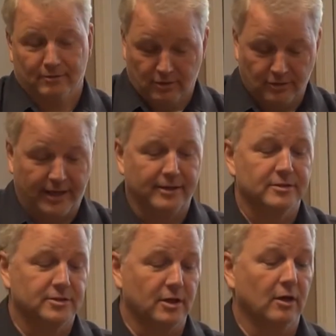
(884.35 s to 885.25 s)
Okay,
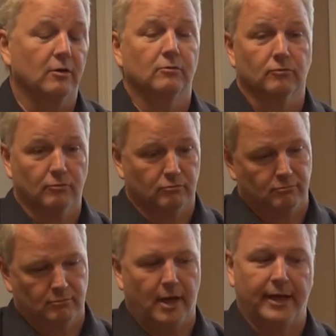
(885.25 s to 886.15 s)
so
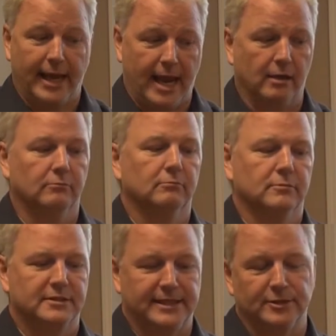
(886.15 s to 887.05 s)
again,
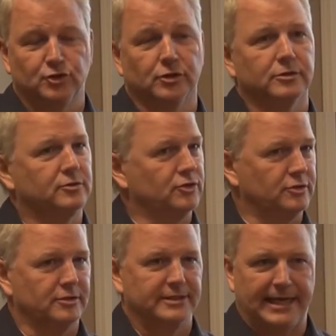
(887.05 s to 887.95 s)
censure is
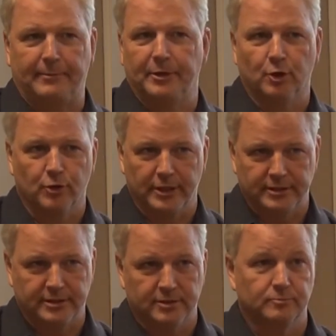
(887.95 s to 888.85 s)
just a statement of
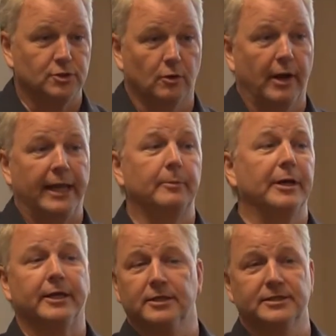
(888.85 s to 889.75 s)
criticism, so
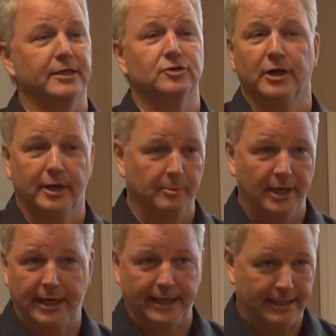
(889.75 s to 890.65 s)
anybody can censure
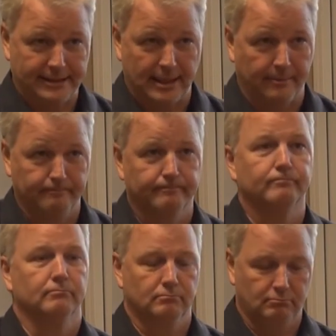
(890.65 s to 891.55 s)
anybody anytime.
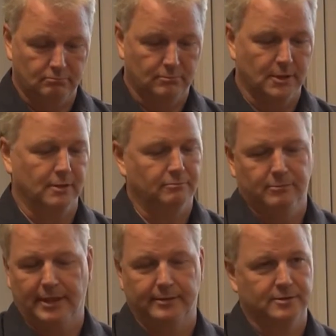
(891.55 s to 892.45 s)

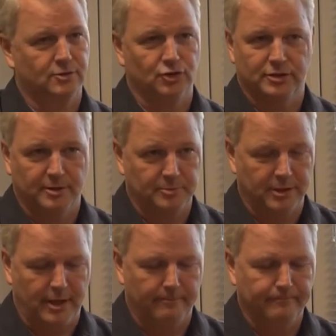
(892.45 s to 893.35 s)
That's just up to
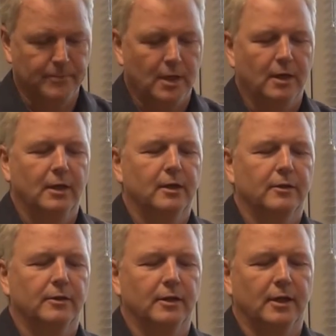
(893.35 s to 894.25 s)
them.
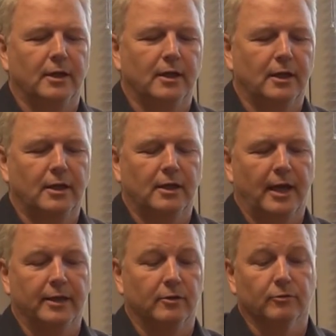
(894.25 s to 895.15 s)

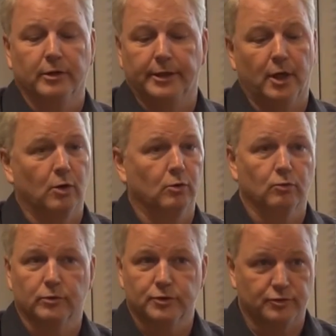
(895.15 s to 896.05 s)
And there are really no
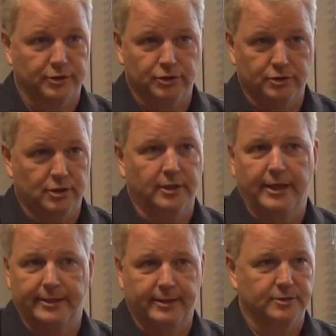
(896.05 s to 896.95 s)
restrictions on
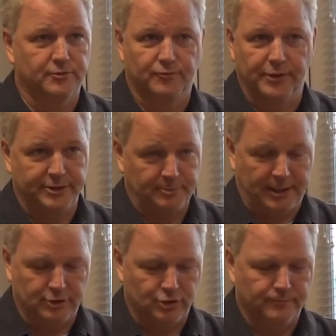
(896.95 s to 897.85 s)
that. That's free speech.